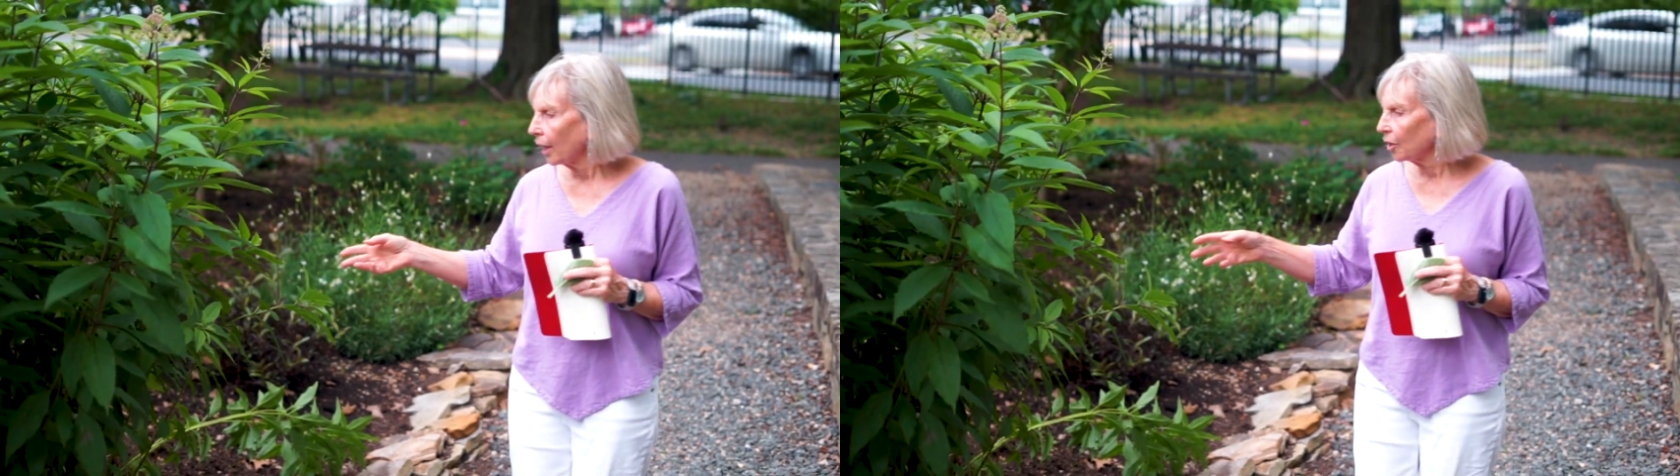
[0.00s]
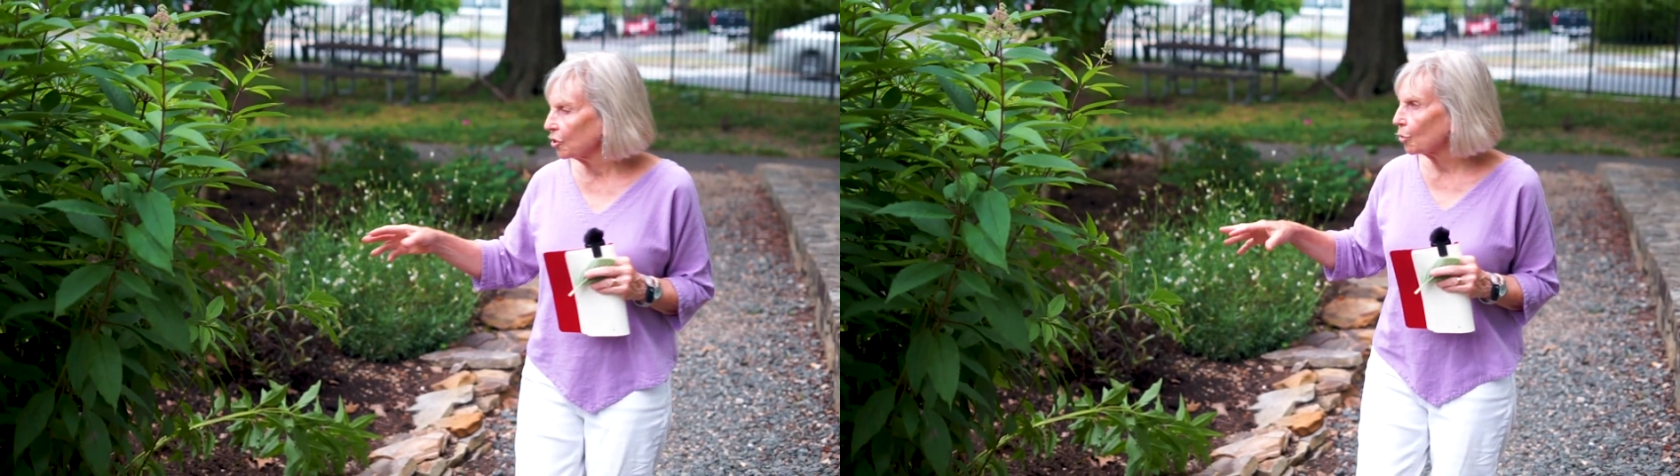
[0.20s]

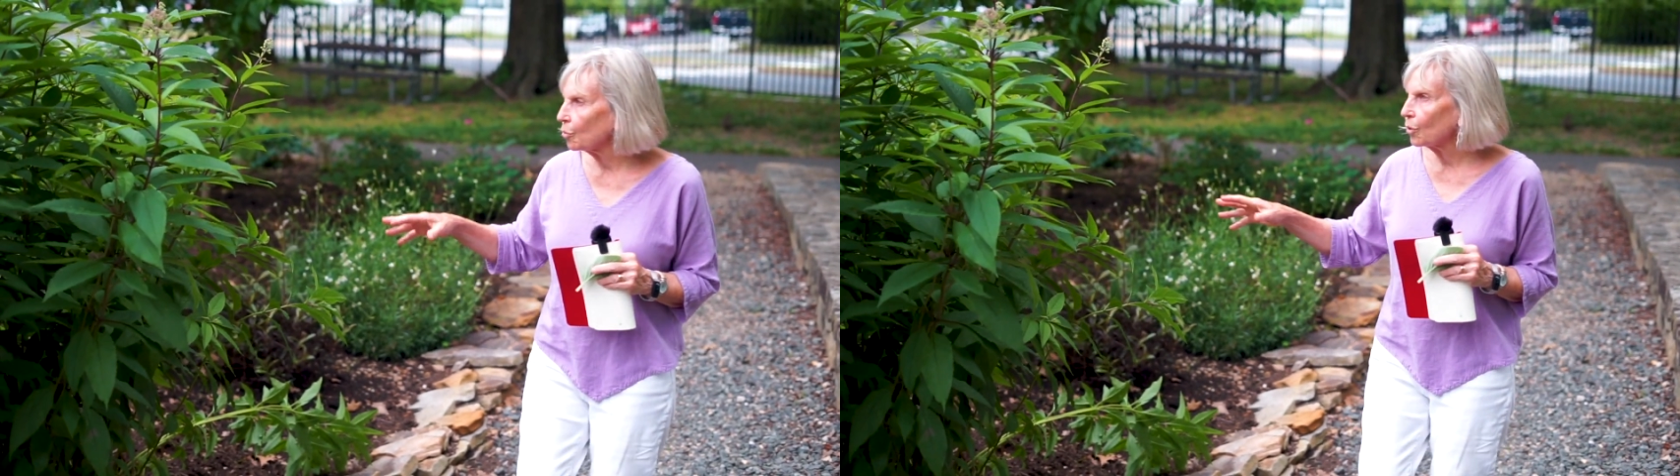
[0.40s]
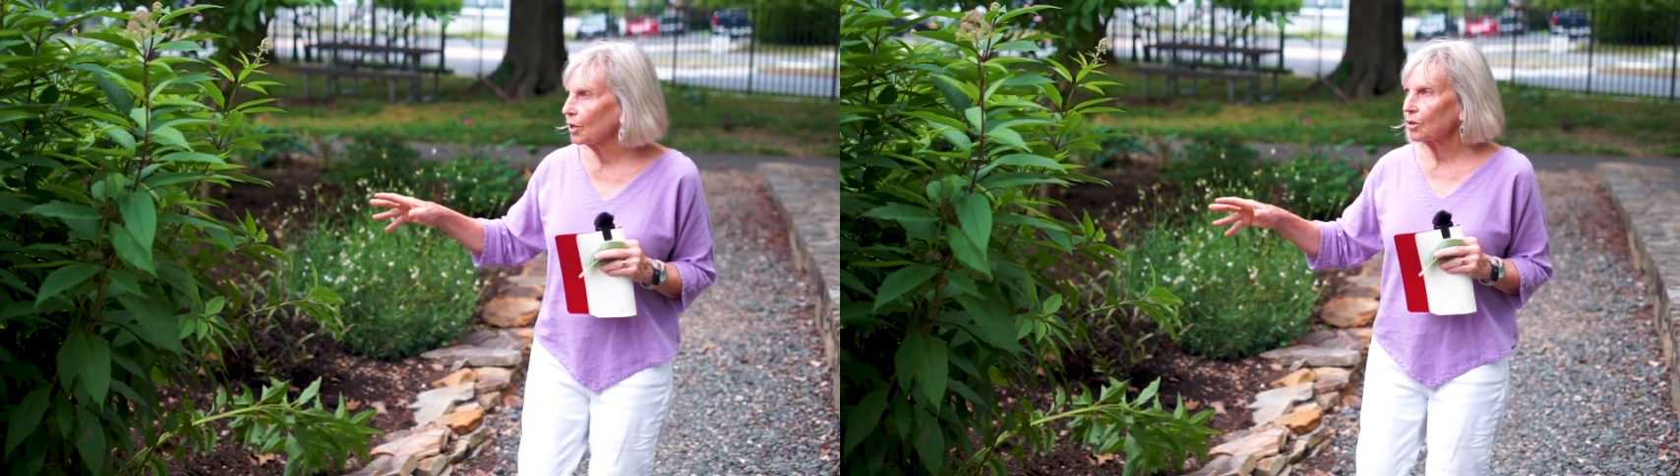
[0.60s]
and is a
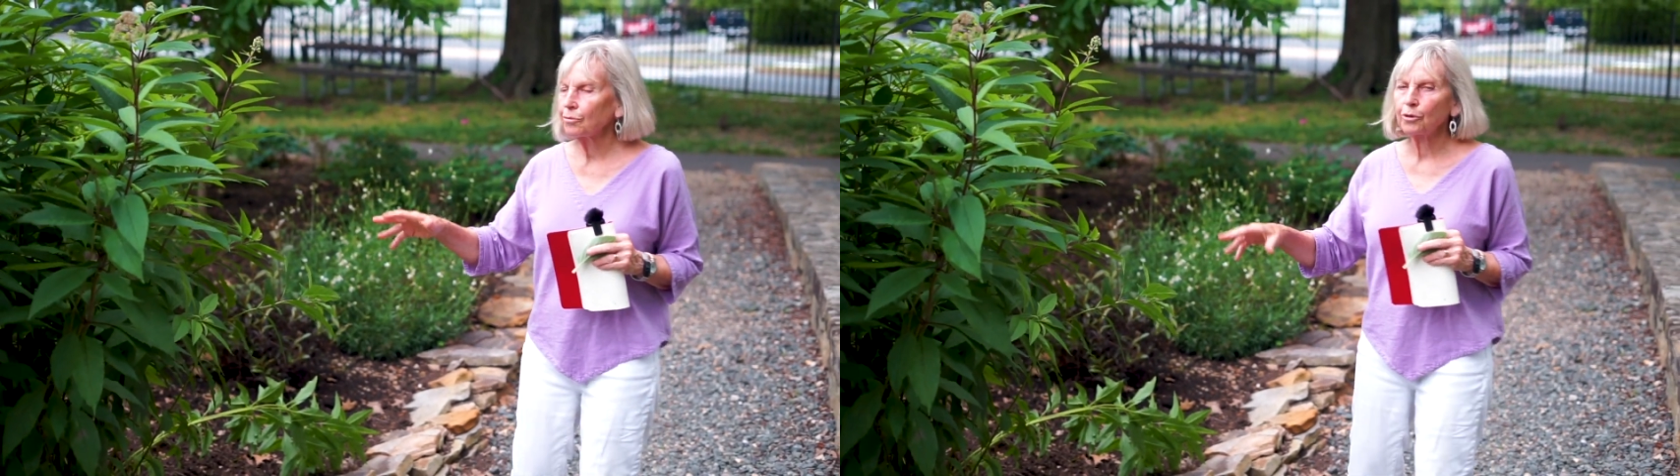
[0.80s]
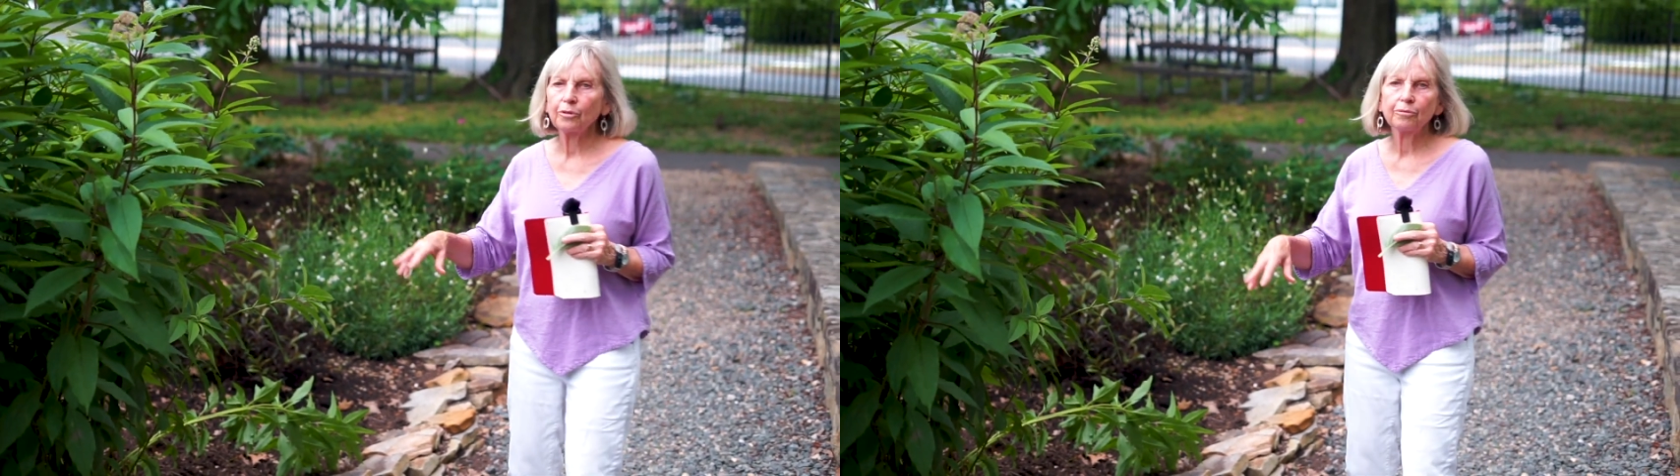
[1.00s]

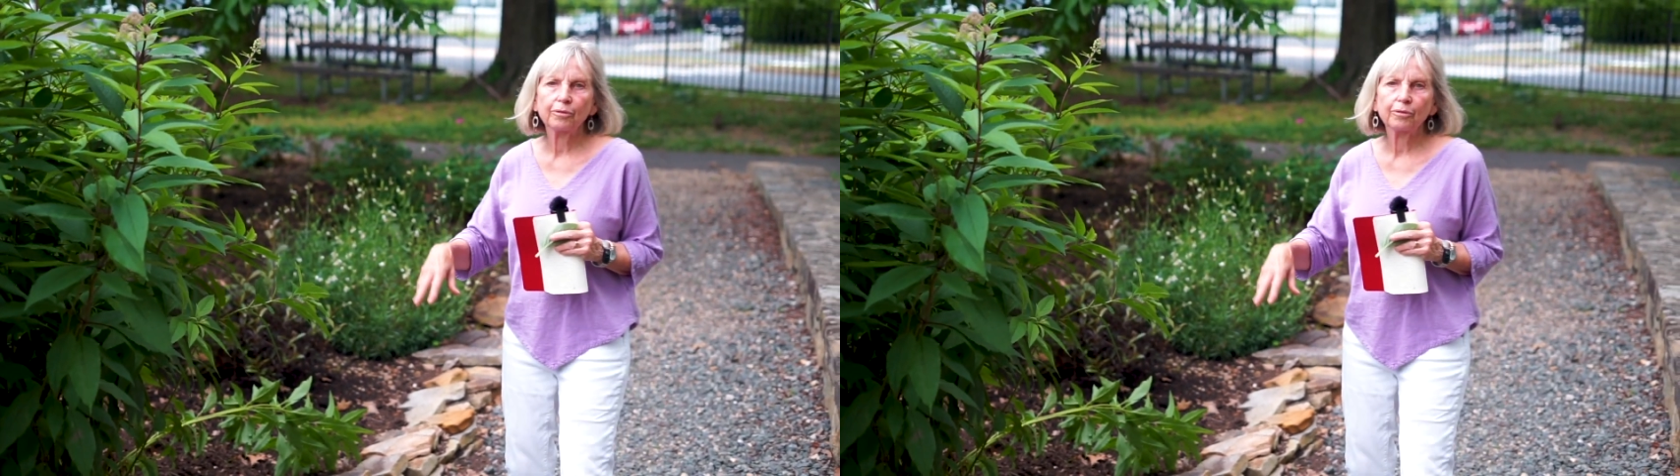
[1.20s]
wonderful